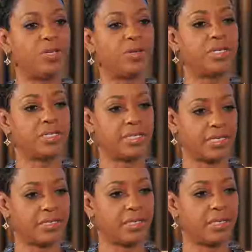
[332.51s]
you're
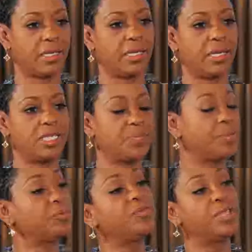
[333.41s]
dyslexic, it's been
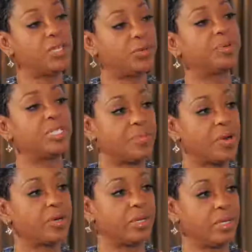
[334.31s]
proven that you're pretty smart.